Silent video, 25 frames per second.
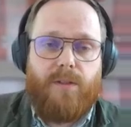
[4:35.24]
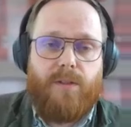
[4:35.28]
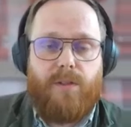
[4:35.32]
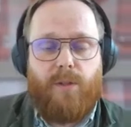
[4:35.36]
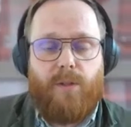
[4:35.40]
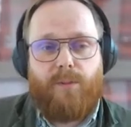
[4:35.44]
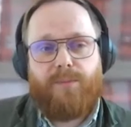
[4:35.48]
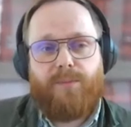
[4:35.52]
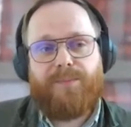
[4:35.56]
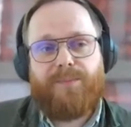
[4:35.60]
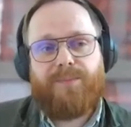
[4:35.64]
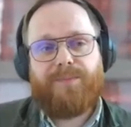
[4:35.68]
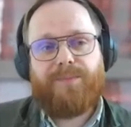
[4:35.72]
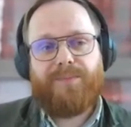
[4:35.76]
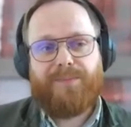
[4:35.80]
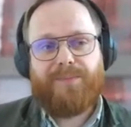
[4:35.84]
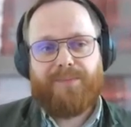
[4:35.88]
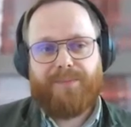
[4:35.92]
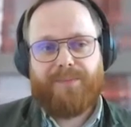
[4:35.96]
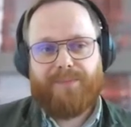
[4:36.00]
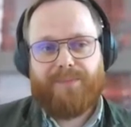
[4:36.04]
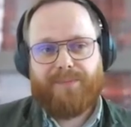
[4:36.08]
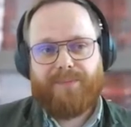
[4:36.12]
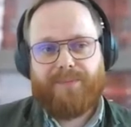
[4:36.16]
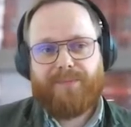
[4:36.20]
So
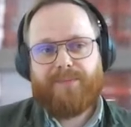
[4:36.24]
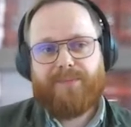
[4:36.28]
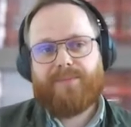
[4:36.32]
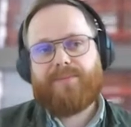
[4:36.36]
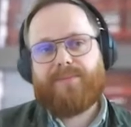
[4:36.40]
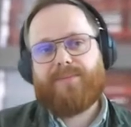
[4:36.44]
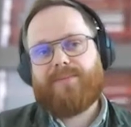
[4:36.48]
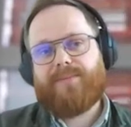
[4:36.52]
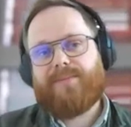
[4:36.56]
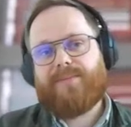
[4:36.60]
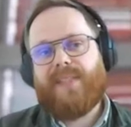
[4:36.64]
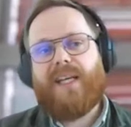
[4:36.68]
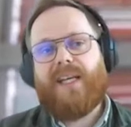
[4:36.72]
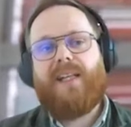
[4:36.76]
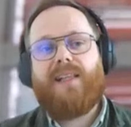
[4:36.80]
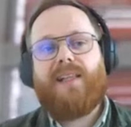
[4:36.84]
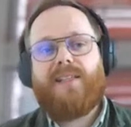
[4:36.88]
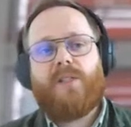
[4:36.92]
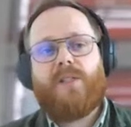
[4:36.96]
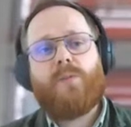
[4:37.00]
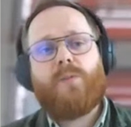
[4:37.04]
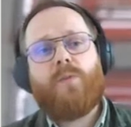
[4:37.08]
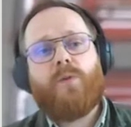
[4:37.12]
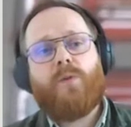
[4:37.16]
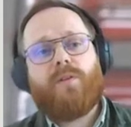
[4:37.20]

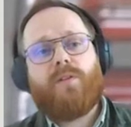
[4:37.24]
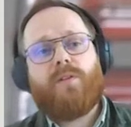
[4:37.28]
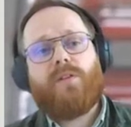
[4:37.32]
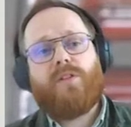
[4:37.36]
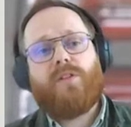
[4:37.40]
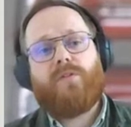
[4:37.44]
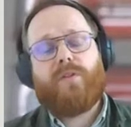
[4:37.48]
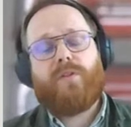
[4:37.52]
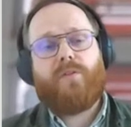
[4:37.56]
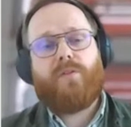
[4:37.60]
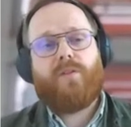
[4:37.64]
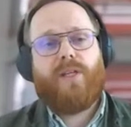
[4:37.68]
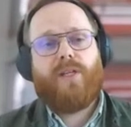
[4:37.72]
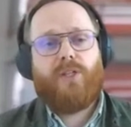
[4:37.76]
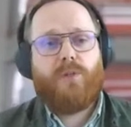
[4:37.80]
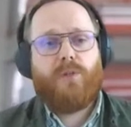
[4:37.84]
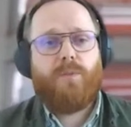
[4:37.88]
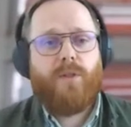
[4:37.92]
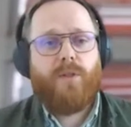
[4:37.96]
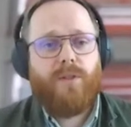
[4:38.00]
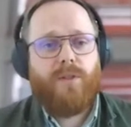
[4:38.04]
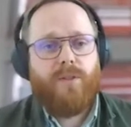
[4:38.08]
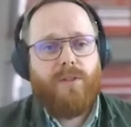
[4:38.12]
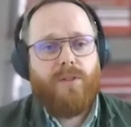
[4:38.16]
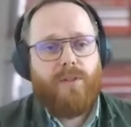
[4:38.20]
let's move on to
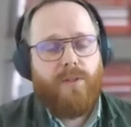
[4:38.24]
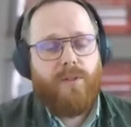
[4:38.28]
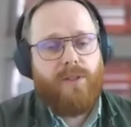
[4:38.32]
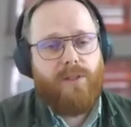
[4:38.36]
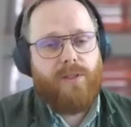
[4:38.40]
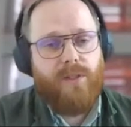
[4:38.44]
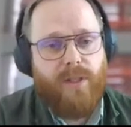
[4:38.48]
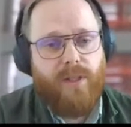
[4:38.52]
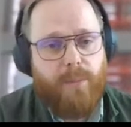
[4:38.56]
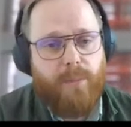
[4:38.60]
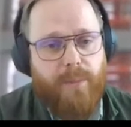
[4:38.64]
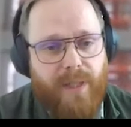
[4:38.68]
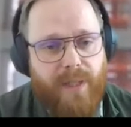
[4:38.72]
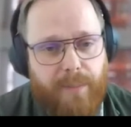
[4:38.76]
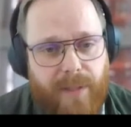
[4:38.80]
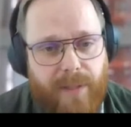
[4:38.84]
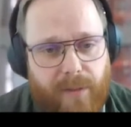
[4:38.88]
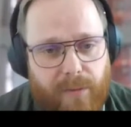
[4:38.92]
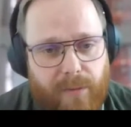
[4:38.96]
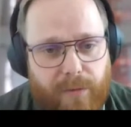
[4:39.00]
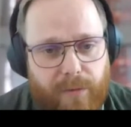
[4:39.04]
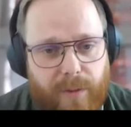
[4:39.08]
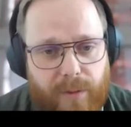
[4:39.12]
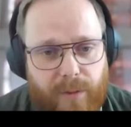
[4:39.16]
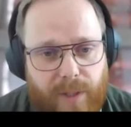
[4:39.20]
foundation models. So I'll talk a bit
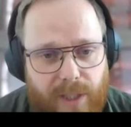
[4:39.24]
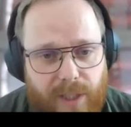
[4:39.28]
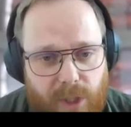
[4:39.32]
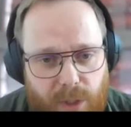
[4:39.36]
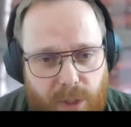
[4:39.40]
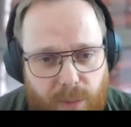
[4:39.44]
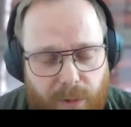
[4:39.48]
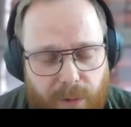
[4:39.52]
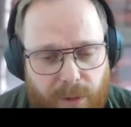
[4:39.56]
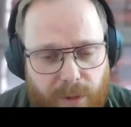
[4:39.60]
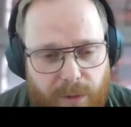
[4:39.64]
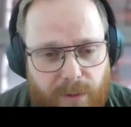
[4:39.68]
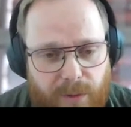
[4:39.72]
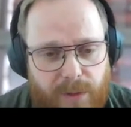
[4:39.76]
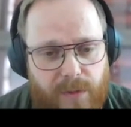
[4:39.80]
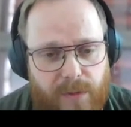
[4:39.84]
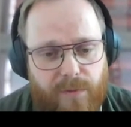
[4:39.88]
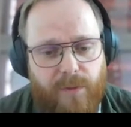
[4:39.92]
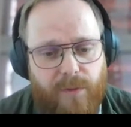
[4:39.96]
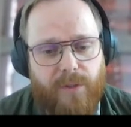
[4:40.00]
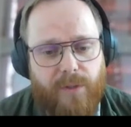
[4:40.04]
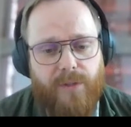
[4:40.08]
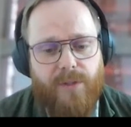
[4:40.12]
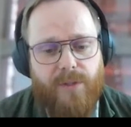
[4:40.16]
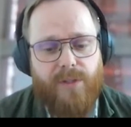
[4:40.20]
about foundation
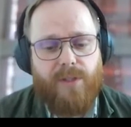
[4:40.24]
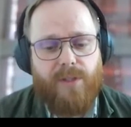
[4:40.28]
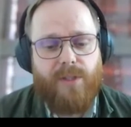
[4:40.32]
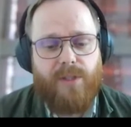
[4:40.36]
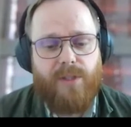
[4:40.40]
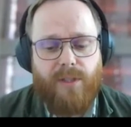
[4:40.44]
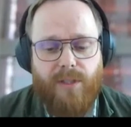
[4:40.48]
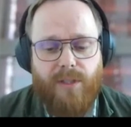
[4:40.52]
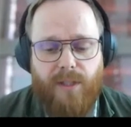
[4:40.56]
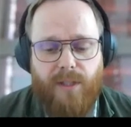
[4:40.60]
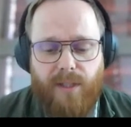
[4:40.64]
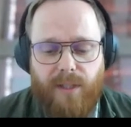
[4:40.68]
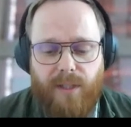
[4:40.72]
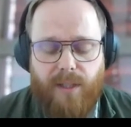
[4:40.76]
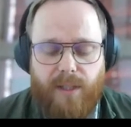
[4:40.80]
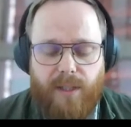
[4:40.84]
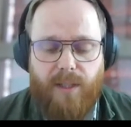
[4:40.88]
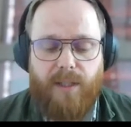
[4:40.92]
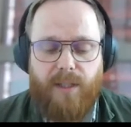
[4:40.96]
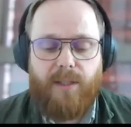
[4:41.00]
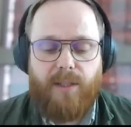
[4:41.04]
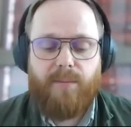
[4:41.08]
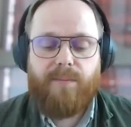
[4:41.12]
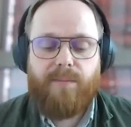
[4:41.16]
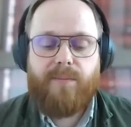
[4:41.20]
models first,
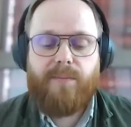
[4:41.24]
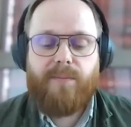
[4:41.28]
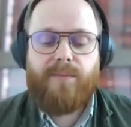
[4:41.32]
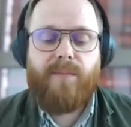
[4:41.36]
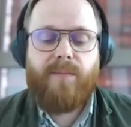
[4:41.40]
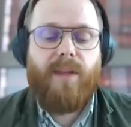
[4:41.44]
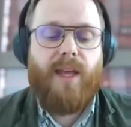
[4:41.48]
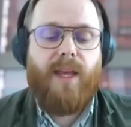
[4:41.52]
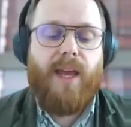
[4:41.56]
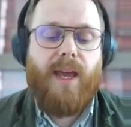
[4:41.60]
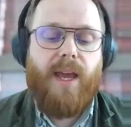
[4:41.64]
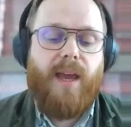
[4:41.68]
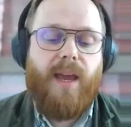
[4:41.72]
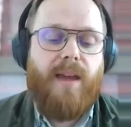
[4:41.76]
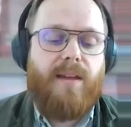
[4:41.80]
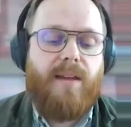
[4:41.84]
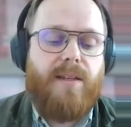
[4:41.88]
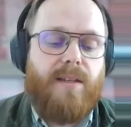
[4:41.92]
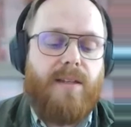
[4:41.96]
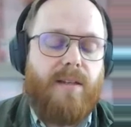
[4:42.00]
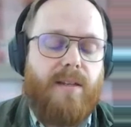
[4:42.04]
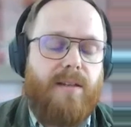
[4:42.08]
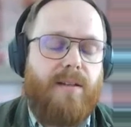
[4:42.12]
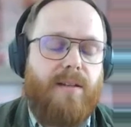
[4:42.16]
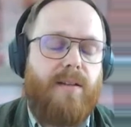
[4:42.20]

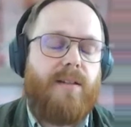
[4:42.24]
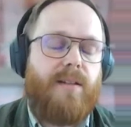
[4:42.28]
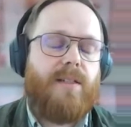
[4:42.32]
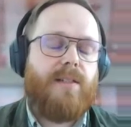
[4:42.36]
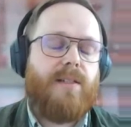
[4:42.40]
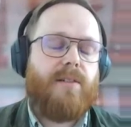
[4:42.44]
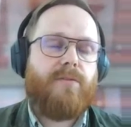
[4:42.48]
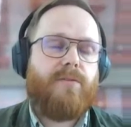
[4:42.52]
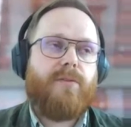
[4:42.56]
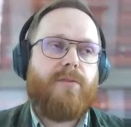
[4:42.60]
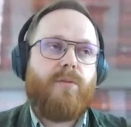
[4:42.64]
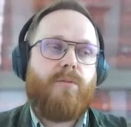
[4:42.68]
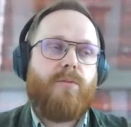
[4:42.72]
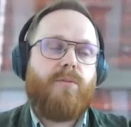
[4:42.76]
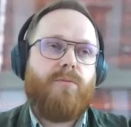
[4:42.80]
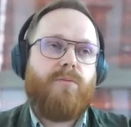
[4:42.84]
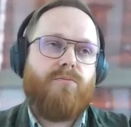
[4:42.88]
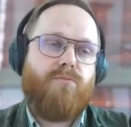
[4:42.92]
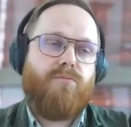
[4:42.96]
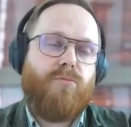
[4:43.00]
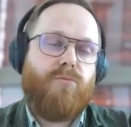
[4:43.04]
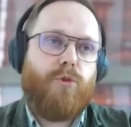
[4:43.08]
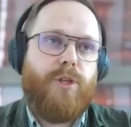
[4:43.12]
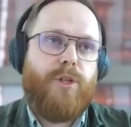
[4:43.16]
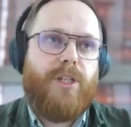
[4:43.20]
and
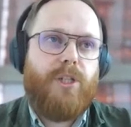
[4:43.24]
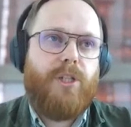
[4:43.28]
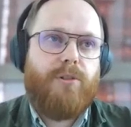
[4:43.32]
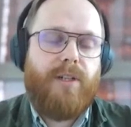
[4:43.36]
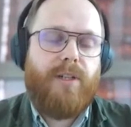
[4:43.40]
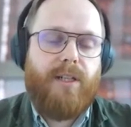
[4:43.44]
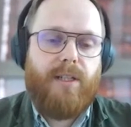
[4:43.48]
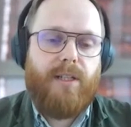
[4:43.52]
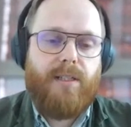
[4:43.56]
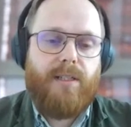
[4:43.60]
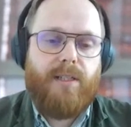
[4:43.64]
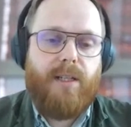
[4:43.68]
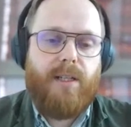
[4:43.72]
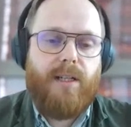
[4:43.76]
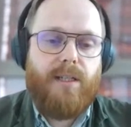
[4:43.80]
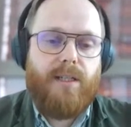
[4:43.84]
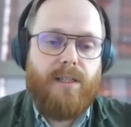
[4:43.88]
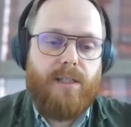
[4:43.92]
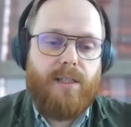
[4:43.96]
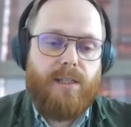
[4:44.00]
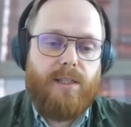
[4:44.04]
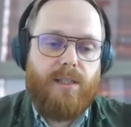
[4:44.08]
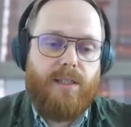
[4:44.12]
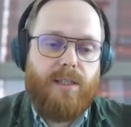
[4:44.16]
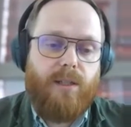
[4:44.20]
different pre-training
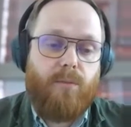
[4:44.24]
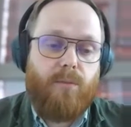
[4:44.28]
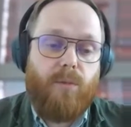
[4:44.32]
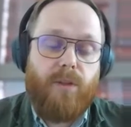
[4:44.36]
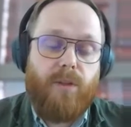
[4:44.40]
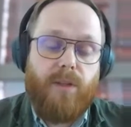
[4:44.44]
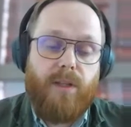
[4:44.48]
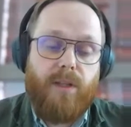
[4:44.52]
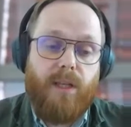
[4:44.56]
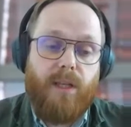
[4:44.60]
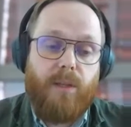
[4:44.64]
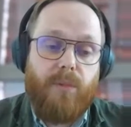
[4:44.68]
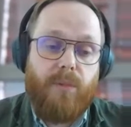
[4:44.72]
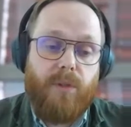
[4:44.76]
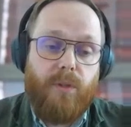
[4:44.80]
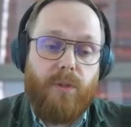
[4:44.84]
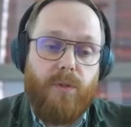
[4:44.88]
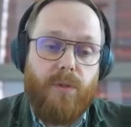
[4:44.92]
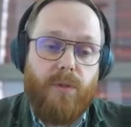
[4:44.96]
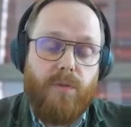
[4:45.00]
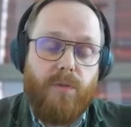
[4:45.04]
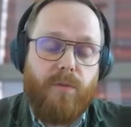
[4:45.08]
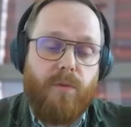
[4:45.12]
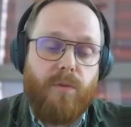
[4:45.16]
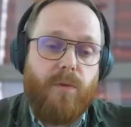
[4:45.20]
tasks and what they can be
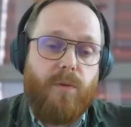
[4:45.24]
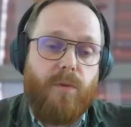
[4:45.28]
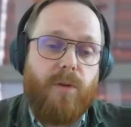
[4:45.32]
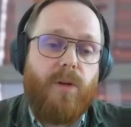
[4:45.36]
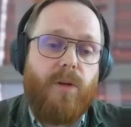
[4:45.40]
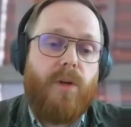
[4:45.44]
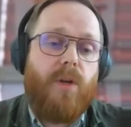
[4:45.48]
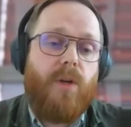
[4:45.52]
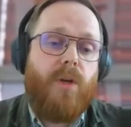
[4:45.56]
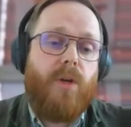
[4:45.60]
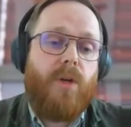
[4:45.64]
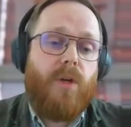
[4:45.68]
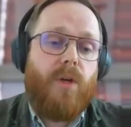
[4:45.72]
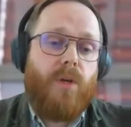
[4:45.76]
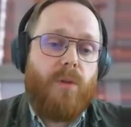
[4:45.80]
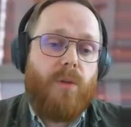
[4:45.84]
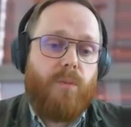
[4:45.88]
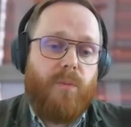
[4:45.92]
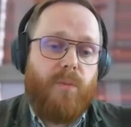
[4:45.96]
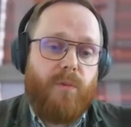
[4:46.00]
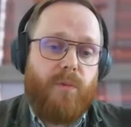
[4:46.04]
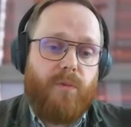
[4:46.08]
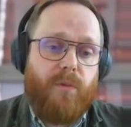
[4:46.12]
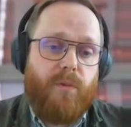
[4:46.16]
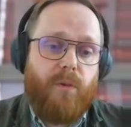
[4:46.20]
used for.
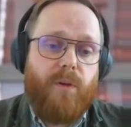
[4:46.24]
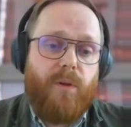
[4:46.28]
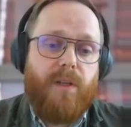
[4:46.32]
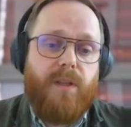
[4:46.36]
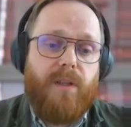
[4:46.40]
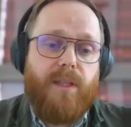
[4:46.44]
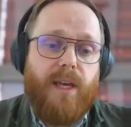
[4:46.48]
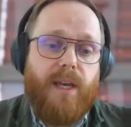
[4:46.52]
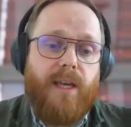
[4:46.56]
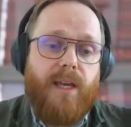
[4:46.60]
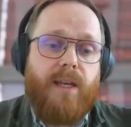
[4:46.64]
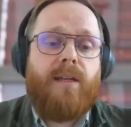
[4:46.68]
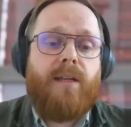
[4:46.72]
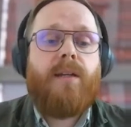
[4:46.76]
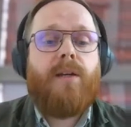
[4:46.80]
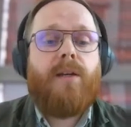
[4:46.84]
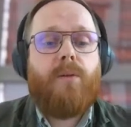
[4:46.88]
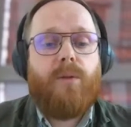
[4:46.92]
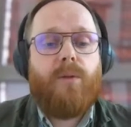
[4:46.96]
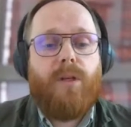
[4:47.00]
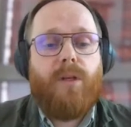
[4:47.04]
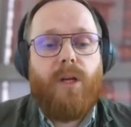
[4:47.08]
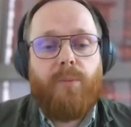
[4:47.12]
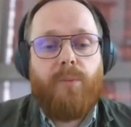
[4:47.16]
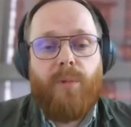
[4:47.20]
Before at the end,
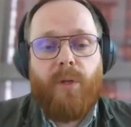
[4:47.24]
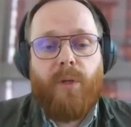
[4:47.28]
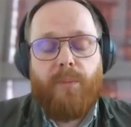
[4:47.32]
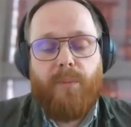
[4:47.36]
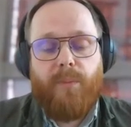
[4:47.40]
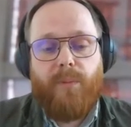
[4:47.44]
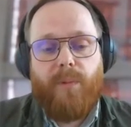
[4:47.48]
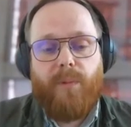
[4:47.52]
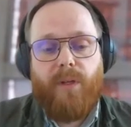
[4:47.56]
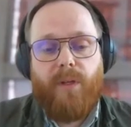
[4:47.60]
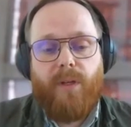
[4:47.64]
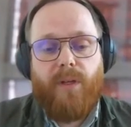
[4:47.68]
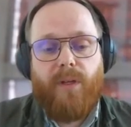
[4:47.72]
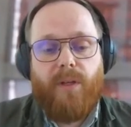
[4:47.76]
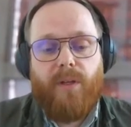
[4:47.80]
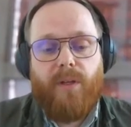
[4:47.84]
I'll talk